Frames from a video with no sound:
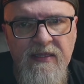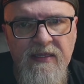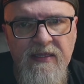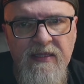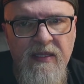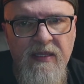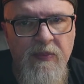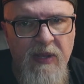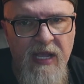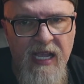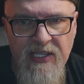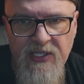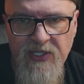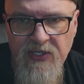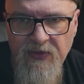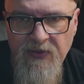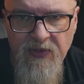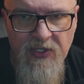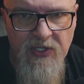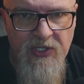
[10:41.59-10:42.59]
The pastor
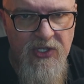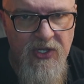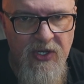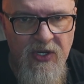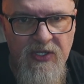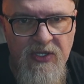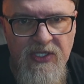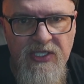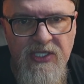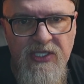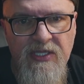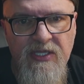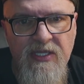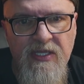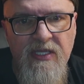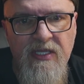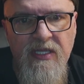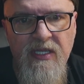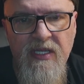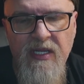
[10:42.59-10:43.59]
of your church,
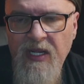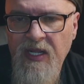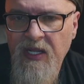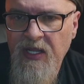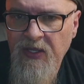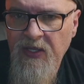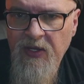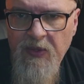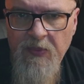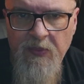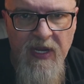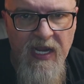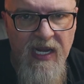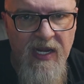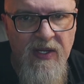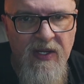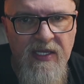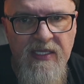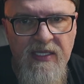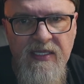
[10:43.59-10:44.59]
your
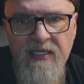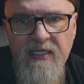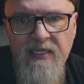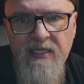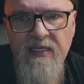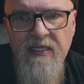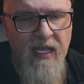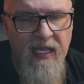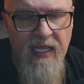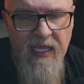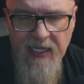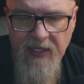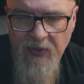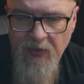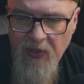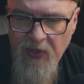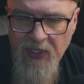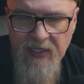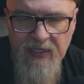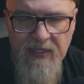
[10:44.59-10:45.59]
parents,
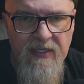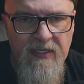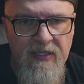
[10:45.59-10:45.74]
anyone.